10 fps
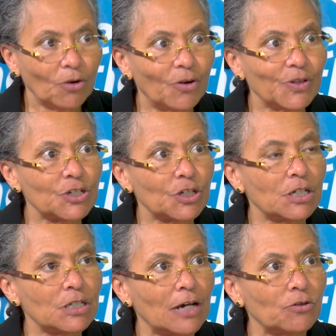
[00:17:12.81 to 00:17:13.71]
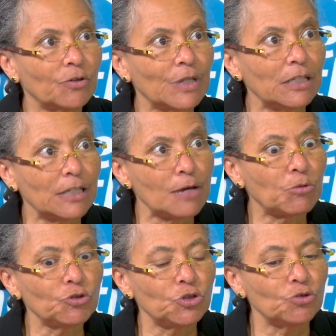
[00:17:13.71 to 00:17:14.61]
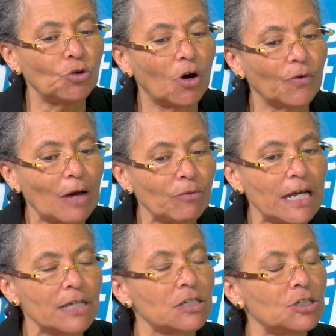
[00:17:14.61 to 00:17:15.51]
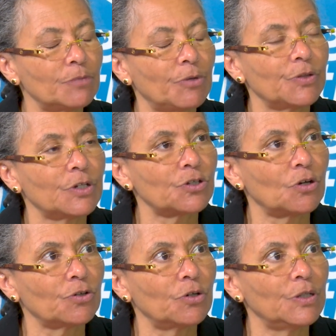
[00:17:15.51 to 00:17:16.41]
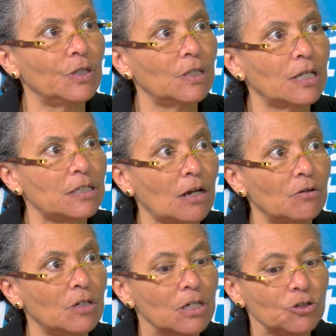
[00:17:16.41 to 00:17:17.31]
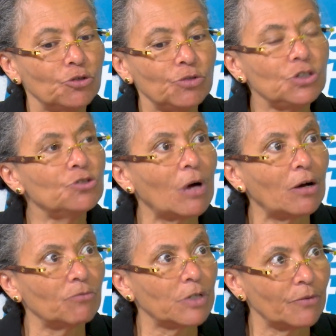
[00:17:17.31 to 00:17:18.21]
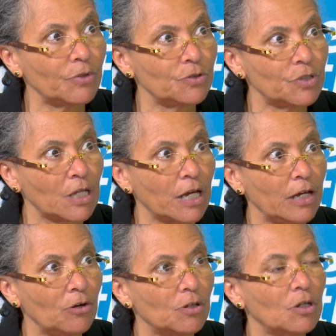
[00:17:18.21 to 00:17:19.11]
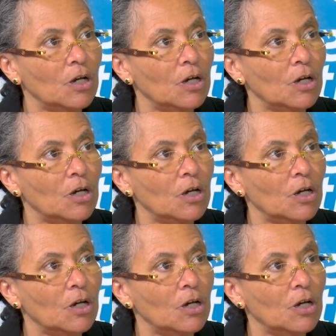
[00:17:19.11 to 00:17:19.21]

or they shut it down, or they label you, oh, that one has a chip on their shoulder, and then they start tuning you out, whatever you say, or